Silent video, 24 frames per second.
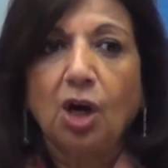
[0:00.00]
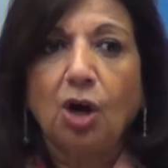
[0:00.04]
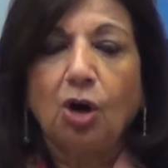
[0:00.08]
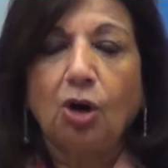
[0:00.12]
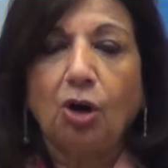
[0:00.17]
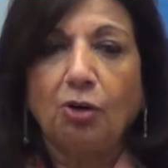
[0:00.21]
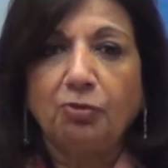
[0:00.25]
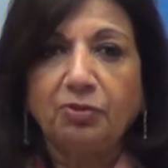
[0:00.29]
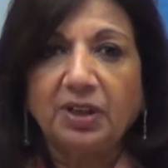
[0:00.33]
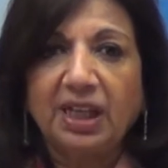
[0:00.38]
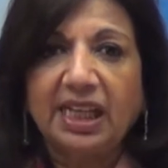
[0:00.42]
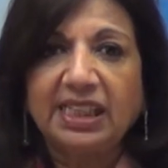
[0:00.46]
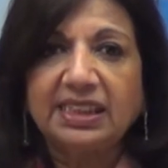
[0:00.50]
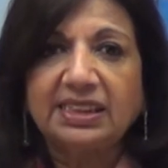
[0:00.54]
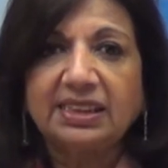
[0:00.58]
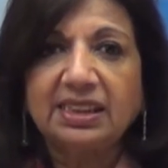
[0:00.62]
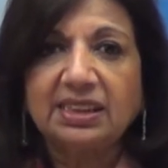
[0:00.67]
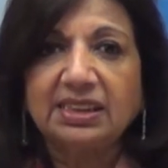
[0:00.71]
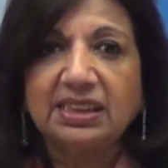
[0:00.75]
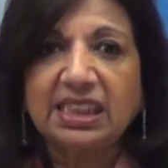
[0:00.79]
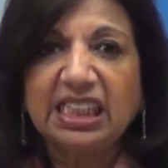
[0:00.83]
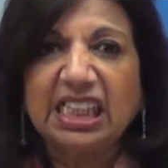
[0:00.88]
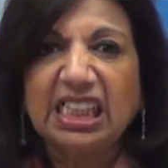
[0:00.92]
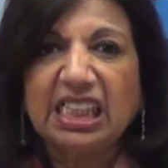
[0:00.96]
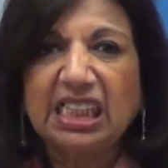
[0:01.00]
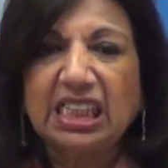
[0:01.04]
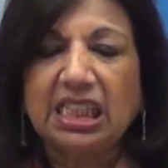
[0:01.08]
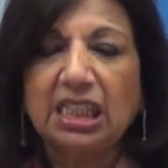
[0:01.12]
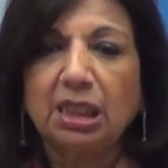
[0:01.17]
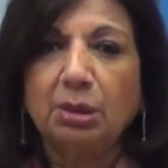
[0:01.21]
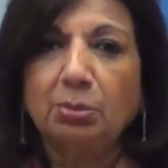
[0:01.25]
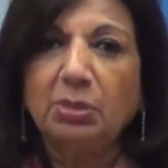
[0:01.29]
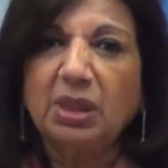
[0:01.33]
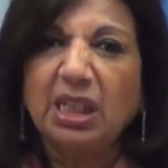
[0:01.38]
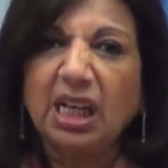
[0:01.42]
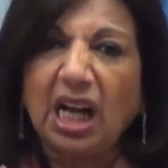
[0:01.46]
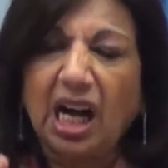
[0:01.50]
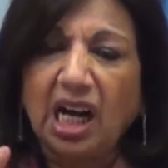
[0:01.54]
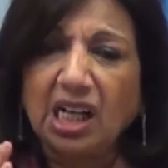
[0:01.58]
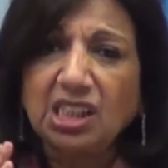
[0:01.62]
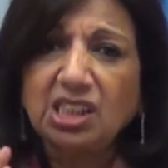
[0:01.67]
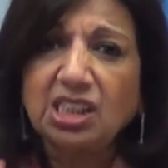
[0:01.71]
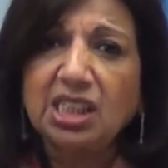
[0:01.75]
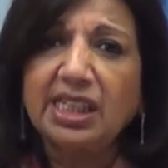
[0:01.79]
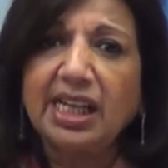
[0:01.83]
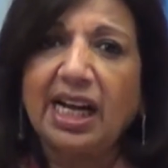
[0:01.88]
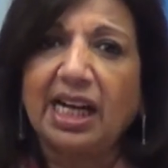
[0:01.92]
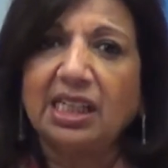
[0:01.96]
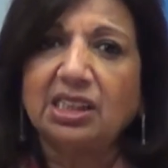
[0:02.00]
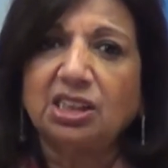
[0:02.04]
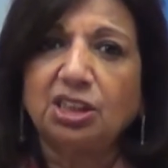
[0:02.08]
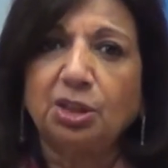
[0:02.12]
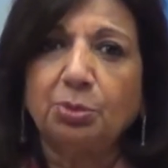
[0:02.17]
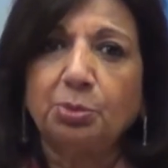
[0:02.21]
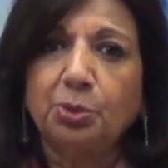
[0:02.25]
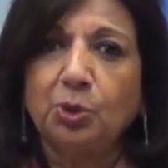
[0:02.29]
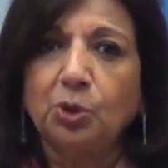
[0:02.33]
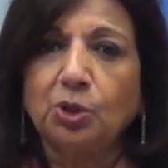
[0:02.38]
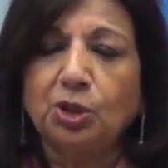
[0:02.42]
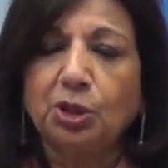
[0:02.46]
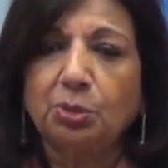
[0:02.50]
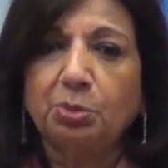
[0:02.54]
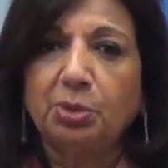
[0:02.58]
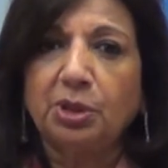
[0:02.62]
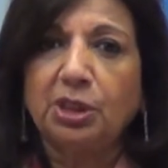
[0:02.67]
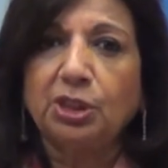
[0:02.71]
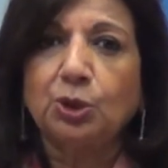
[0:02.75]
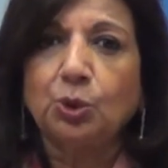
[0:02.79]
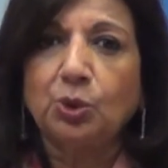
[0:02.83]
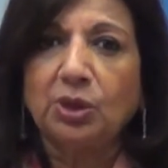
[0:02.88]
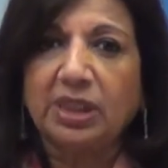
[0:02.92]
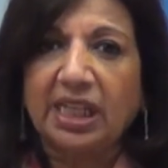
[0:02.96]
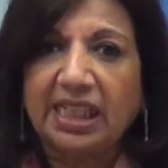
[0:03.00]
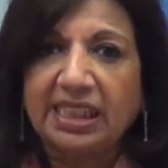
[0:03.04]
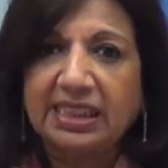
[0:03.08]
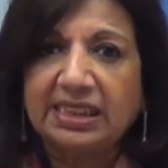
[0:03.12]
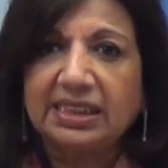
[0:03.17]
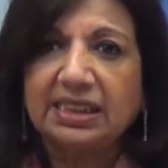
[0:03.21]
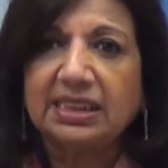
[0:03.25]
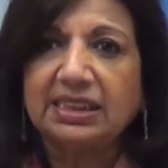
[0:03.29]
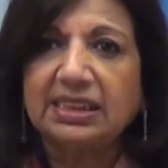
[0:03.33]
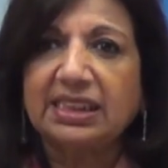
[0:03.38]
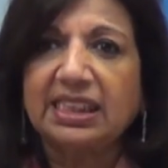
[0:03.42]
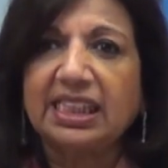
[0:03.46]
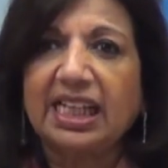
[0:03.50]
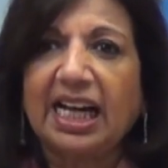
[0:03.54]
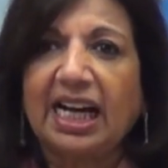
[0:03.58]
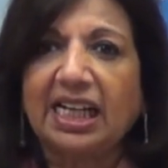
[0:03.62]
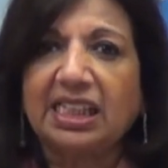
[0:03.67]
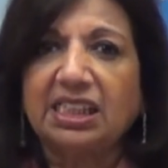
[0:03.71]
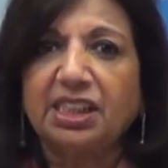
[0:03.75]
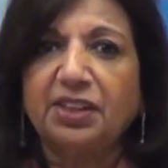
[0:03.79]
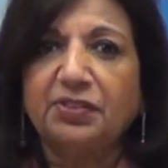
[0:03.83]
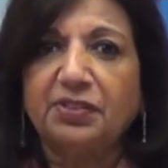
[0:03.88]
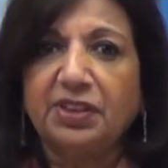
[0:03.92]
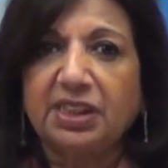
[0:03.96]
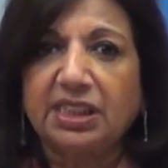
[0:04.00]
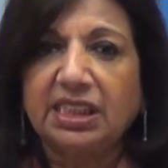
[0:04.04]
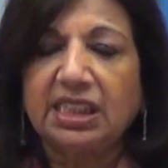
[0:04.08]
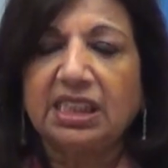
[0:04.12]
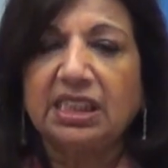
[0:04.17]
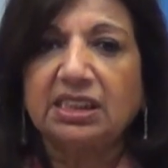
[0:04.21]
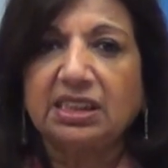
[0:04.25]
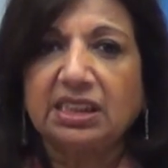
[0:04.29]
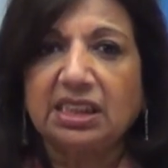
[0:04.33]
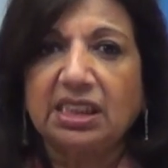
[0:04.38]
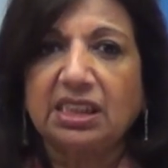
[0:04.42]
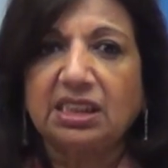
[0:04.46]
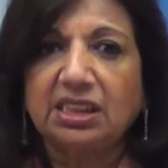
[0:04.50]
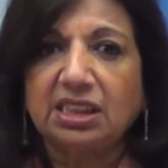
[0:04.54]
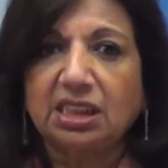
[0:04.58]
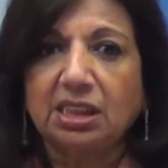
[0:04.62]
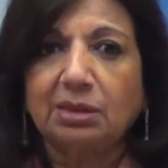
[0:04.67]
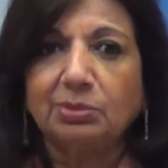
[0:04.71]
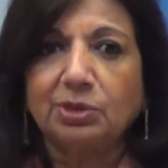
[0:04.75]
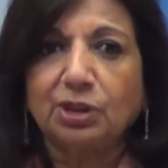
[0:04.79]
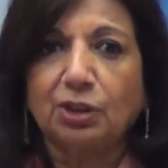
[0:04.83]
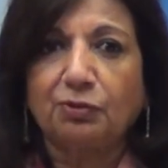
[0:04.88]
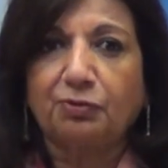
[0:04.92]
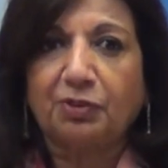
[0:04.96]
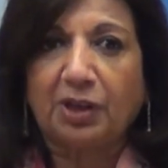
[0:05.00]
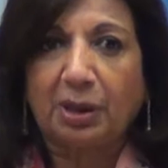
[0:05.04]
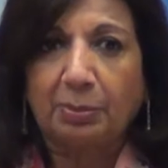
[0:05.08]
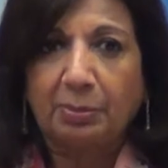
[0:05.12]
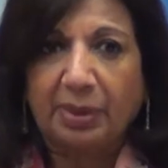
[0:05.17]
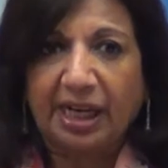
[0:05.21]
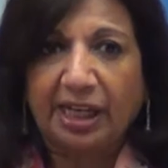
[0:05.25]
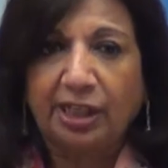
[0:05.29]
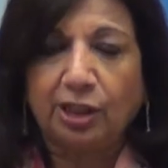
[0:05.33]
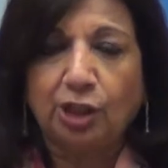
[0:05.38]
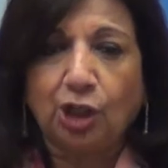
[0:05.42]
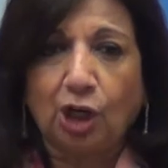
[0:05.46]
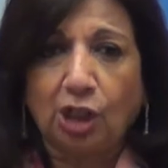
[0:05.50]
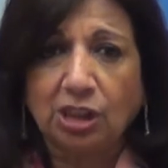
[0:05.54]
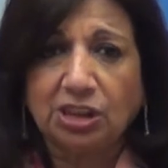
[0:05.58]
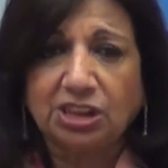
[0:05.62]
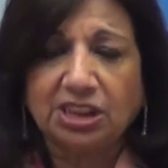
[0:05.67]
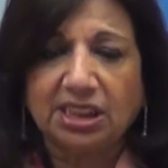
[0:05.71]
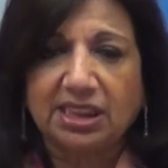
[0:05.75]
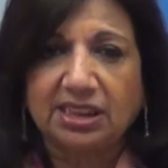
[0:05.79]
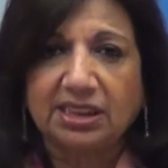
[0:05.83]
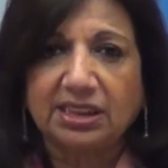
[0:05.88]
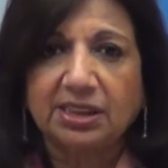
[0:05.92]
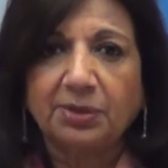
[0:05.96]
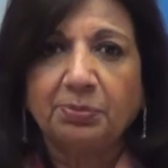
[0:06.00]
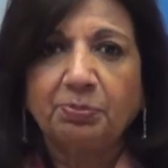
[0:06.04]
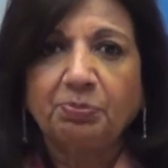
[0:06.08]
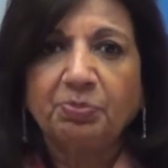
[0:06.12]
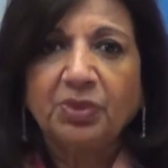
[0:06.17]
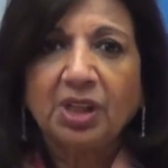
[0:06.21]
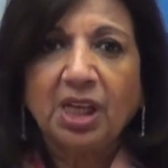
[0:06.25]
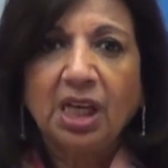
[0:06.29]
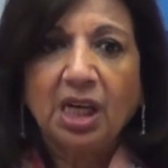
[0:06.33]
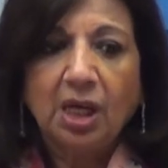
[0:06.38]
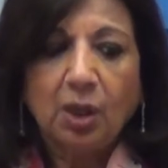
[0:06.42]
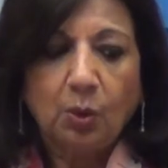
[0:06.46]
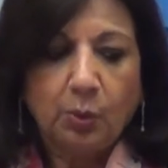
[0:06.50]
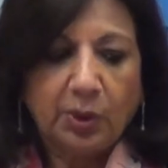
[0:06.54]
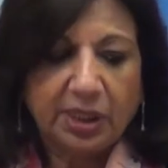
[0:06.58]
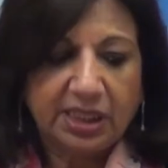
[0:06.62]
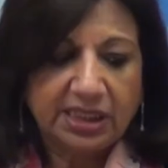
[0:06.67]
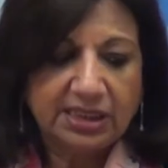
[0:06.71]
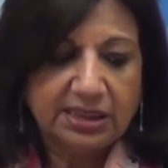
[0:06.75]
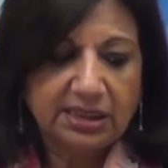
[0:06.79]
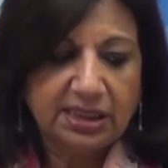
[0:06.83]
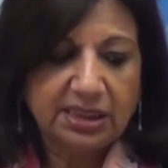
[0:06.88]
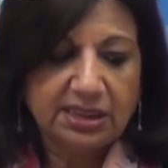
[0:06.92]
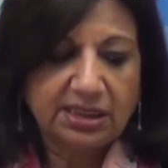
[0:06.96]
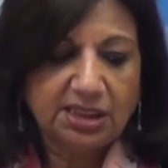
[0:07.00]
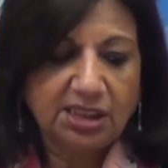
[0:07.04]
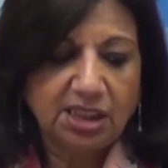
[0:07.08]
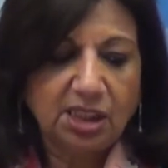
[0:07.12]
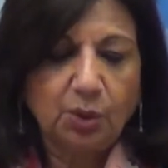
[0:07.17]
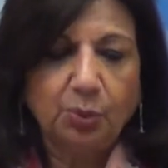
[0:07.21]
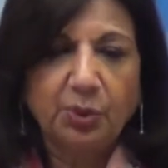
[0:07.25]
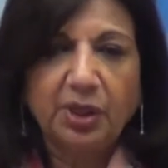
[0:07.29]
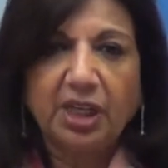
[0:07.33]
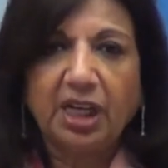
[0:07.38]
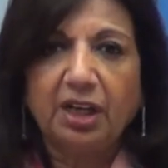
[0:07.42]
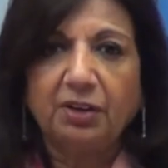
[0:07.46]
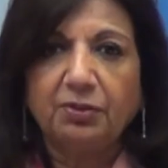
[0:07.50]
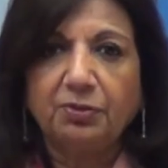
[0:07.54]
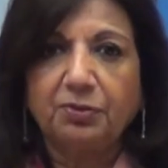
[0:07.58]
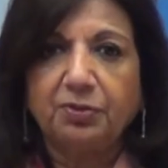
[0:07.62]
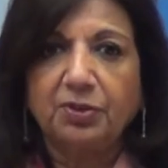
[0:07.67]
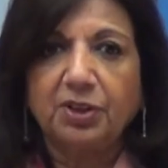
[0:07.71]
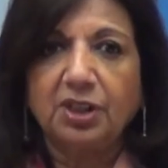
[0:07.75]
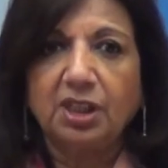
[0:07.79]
of licensing income, largely attributable to licensing activities in terms of our biologics. Whereas this year we have